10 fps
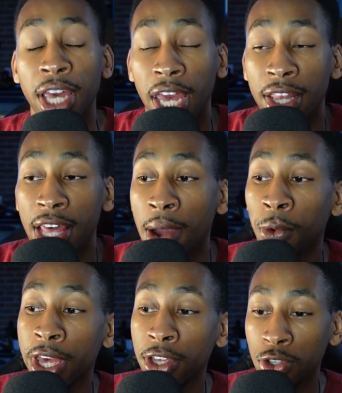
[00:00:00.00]
and that
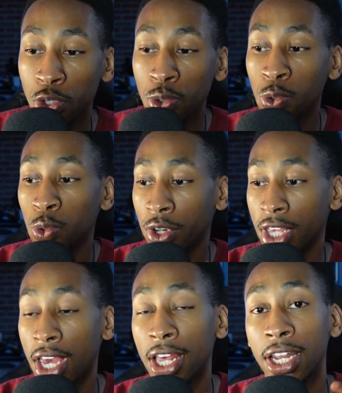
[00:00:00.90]
way you
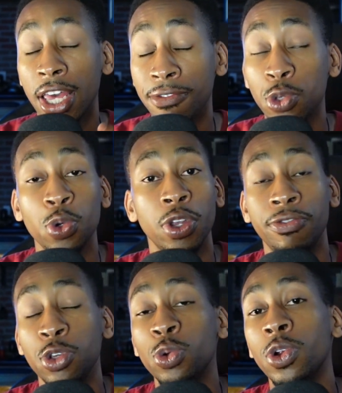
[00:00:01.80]
can, if
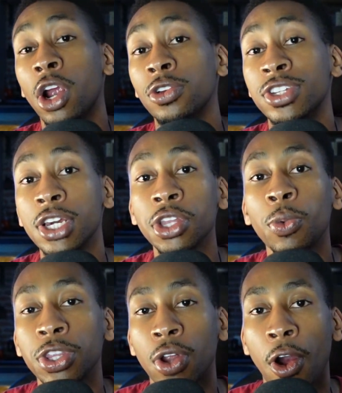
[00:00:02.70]
you are dealing
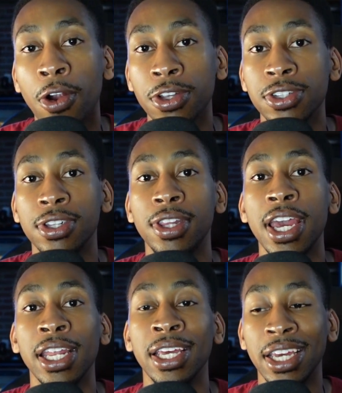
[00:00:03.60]
with an artist
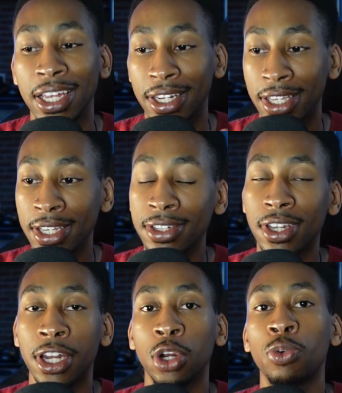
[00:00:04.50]
that needs
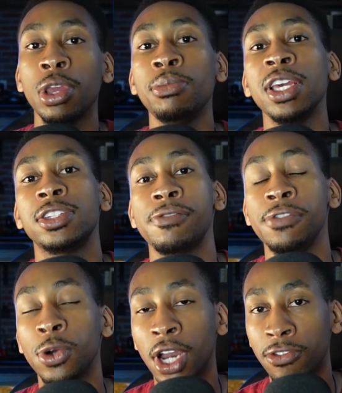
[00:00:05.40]
an agreement to
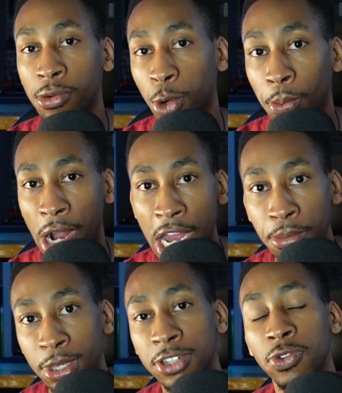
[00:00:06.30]
feel comfortable buying
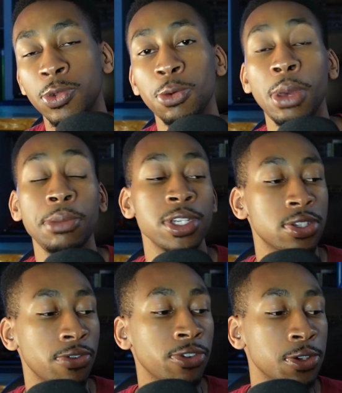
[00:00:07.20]
beats from you, maybe it's
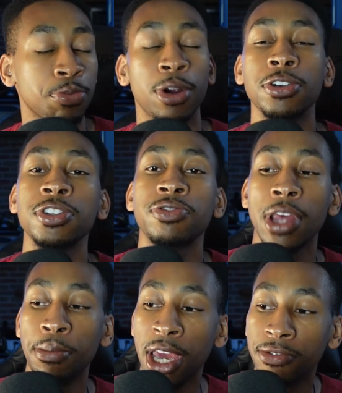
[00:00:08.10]
their first purchase
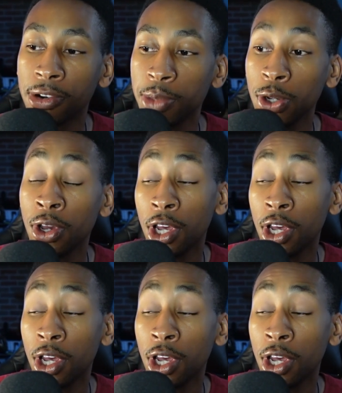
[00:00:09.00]
they've made from you,